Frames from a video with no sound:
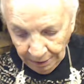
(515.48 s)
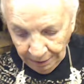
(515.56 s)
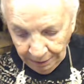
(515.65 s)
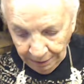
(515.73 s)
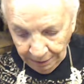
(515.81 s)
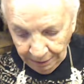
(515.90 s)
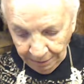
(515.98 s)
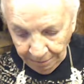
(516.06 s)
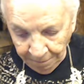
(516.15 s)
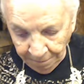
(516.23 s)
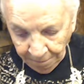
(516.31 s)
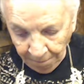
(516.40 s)

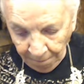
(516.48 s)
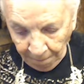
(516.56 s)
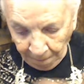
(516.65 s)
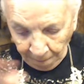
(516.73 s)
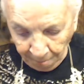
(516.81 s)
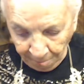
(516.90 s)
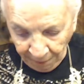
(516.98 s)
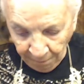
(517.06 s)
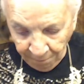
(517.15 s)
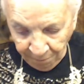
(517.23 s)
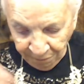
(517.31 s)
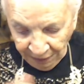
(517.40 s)
Um,
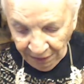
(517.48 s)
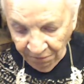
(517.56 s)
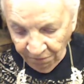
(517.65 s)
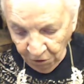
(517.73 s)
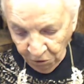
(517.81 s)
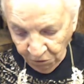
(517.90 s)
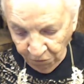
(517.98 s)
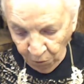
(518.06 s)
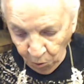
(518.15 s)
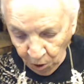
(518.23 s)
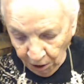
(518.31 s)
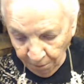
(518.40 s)
in verse
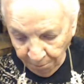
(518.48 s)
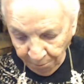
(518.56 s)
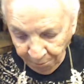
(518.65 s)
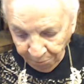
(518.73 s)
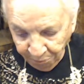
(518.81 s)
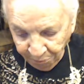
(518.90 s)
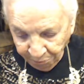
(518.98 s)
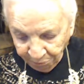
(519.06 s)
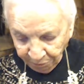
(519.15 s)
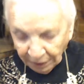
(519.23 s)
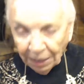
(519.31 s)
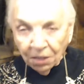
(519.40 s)
4,
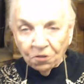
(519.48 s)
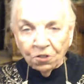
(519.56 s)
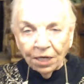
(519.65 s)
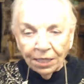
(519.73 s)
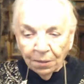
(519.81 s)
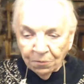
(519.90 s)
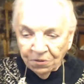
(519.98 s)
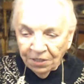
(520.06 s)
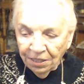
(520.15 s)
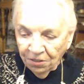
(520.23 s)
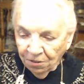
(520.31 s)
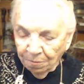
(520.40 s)
Jacob
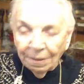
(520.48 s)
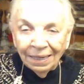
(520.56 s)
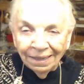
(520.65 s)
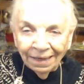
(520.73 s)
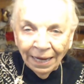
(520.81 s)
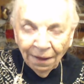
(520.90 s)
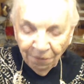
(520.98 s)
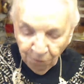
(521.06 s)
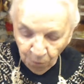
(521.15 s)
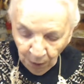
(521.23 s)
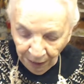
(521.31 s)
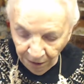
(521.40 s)
sees men at the
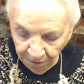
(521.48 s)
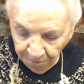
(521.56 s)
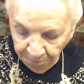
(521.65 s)
well